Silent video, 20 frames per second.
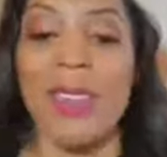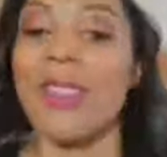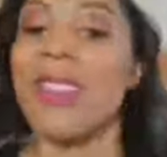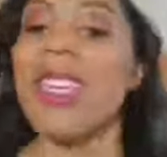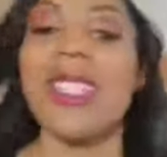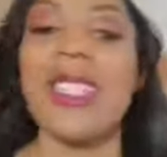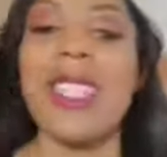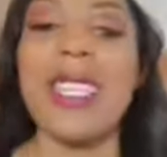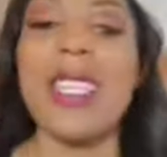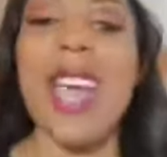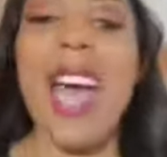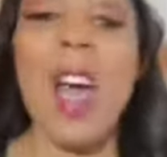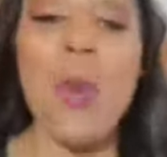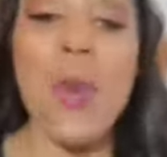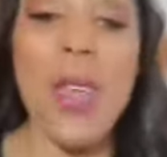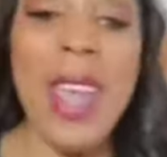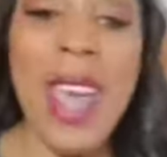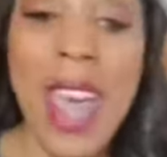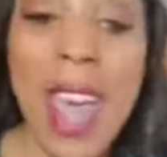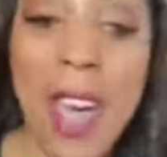This is how
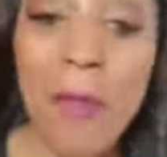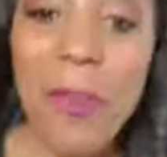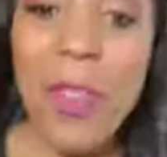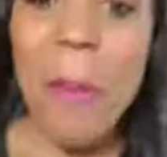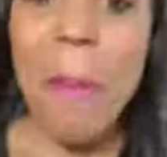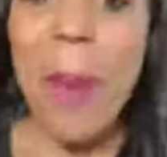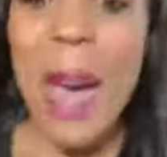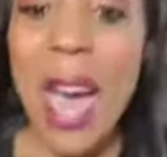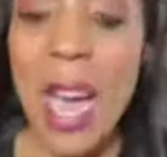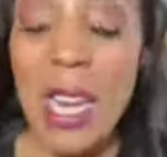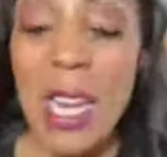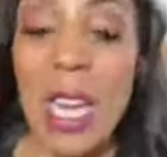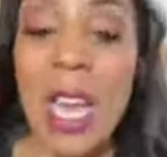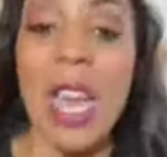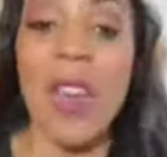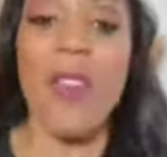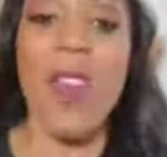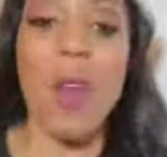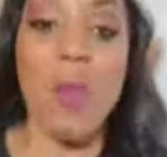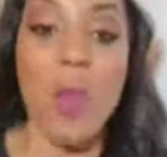we have the body
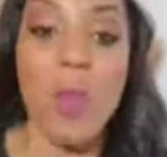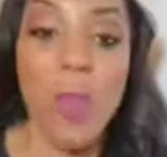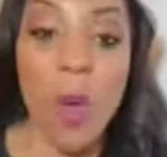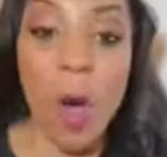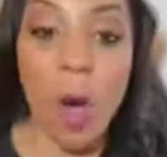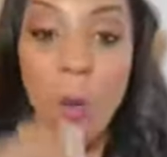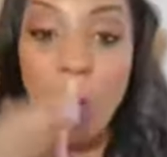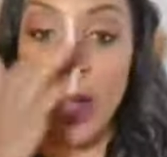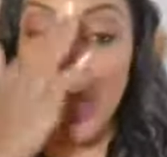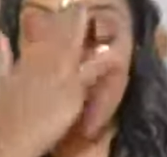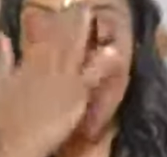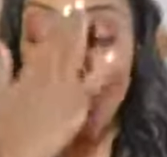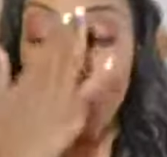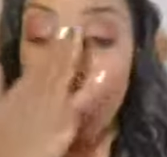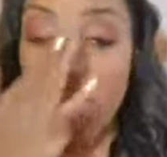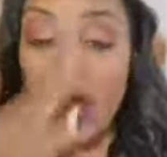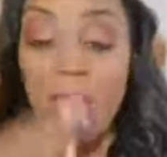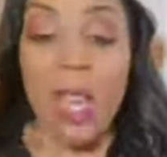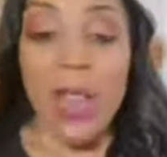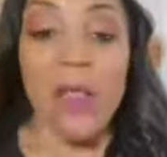that we've always
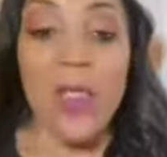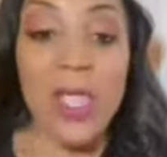wanted.